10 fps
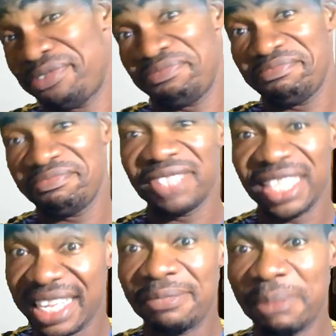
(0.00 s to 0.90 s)
the case may
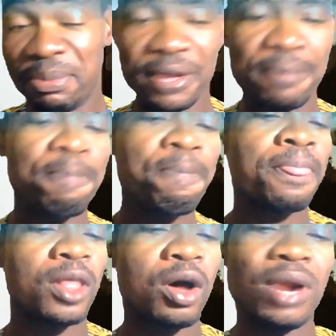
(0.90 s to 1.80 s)
be. Alright,
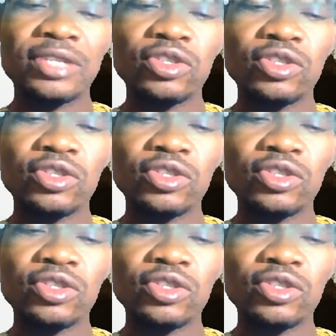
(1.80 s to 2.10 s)
so let's go